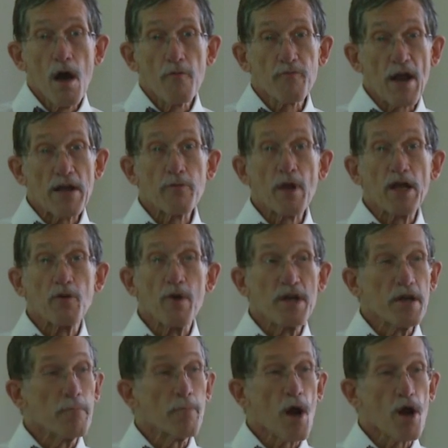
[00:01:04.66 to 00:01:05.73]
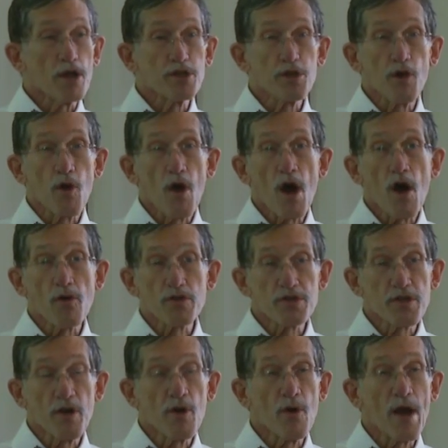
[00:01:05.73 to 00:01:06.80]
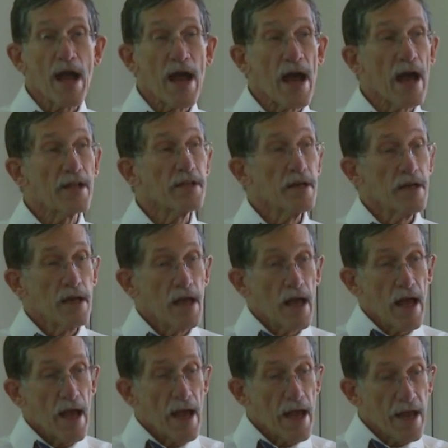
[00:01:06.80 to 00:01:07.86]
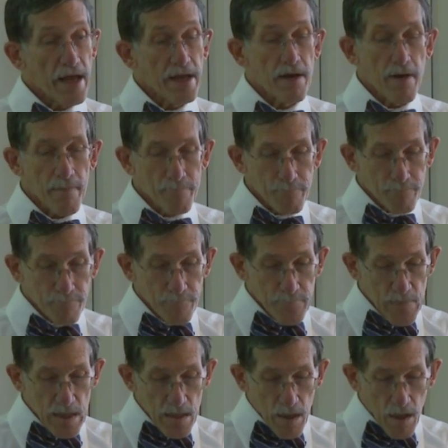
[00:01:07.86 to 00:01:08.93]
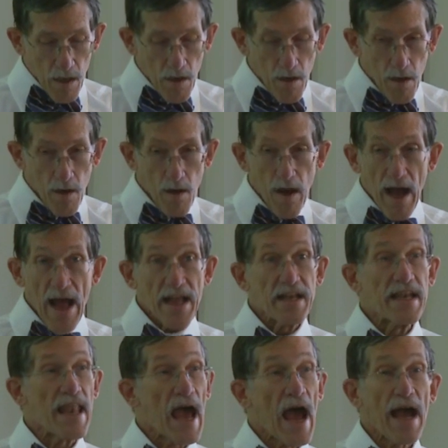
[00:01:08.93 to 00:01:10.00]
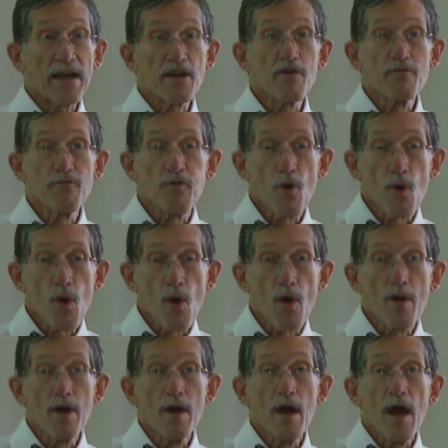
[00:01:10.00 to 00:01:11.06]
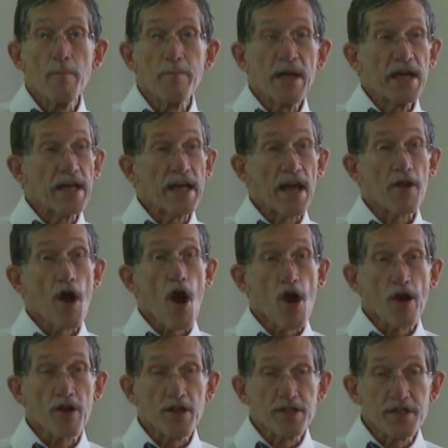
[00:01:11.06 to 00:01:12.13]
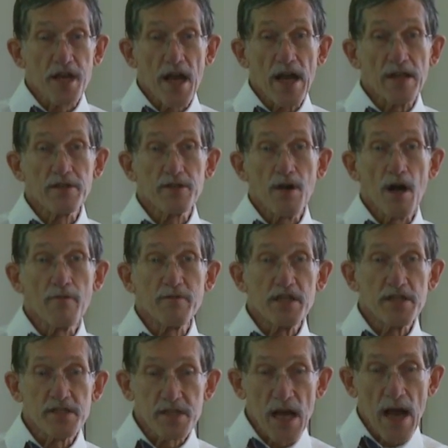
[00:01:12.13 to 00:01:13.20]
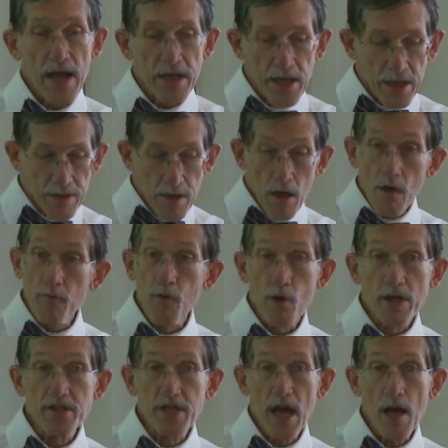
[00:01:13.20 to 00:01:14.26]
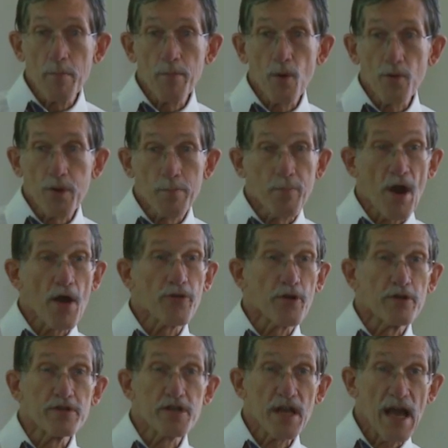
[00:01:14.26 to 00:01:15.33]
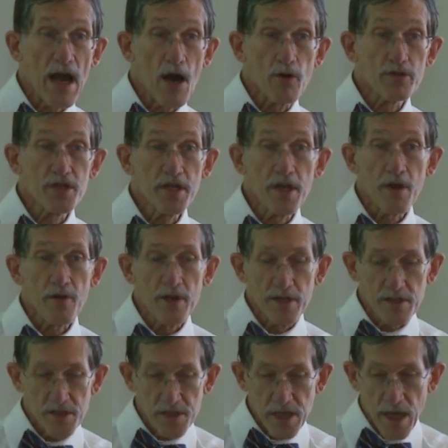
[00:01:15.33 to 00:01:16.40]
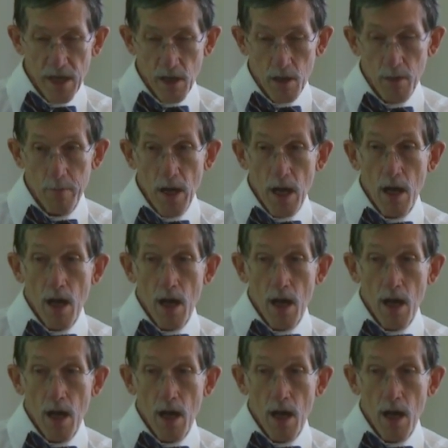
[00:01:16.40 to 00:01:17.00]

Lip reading: Frederick William Marshall also had a knack for being an architect, of designing, for example, the Brothers' House here in Salem,